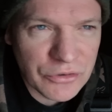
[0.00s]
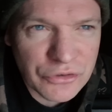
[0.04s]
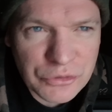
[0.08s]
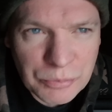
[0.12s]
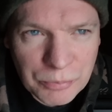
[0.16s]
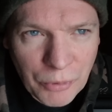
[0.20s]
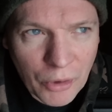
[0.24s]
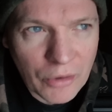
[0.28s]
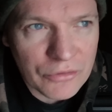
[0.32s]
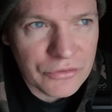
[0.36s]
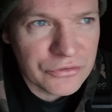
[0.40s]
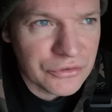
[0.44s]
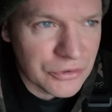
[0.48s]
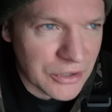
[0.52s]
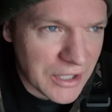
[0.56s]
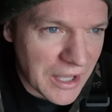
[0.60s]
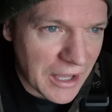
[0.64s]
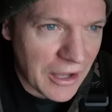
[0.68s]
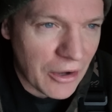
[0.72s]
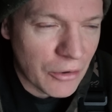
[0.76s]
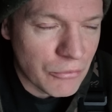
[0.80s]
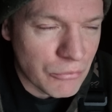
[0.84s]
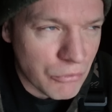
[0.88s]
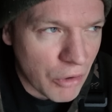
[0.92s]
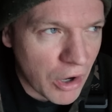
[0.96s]
spots are
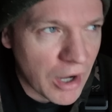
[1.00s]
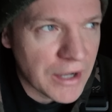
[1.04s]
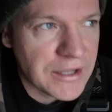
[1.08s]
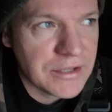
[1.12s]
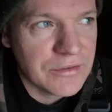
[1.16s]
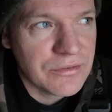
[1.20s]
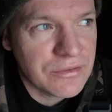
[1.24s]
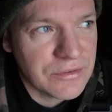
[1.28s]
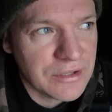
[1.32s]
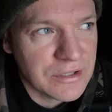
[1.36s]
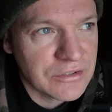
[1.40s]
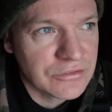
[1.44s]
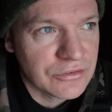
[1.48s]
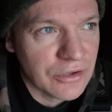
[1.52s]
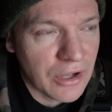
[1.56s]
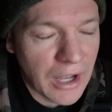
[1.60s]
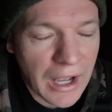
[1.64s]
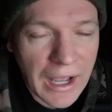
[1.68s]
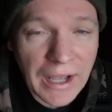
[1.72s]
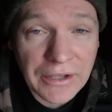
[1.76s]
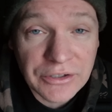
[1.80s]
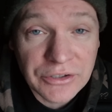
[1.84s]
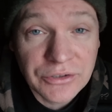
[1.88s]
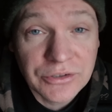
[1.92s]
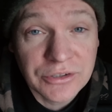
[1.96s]
getting right and things like
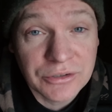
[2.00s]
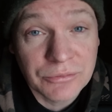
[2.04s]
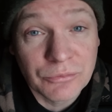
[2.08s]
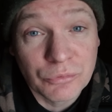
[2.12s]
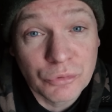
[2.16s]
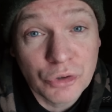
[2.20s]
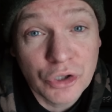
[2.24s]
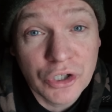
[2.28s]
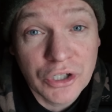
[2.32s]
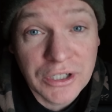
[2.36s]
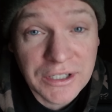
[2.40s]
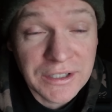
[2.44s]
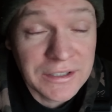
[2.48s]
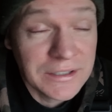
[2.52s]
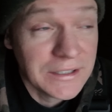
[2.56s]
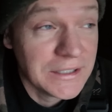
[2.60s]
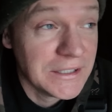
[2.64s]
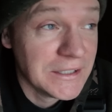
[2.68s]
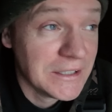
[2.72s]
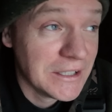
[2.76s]
that, you can really,